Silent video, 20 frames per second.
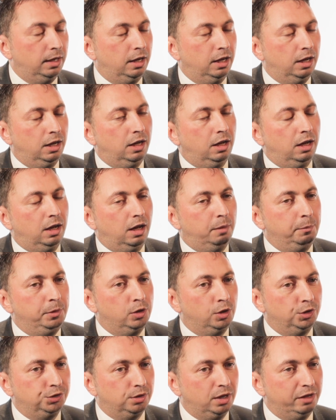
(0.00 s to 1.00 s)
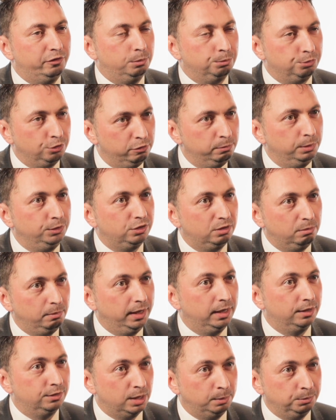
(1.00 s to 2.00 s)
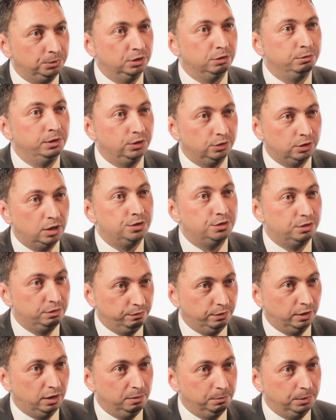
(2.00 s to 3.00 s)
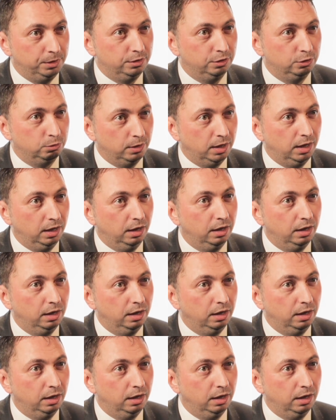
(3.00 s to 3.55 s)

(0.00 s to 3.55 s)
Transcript: and we also have improvements to make in terms of the research environment as